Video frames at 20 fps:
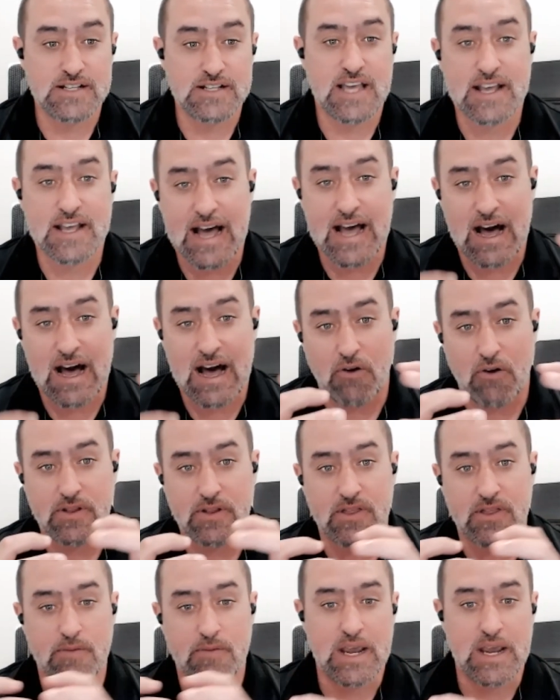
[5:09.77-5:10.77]
take out
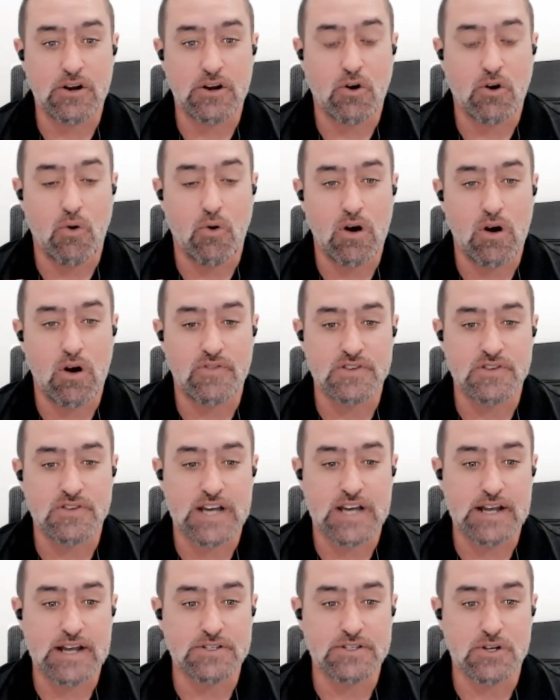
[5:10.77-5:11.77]
the main core of the
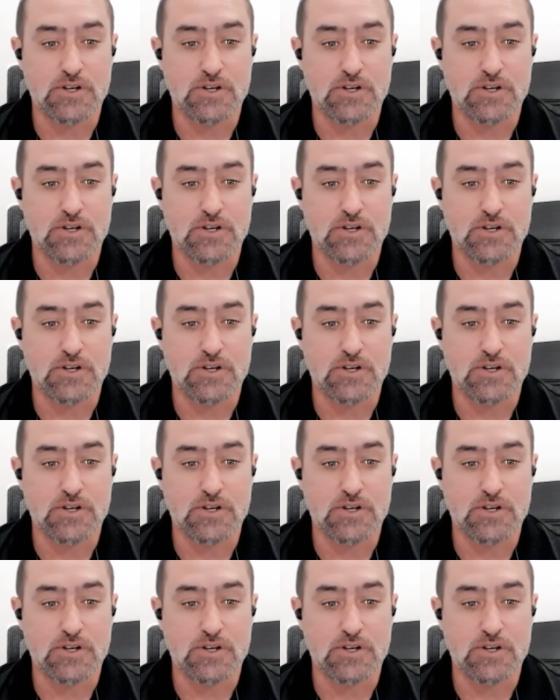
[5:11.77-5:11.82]
site.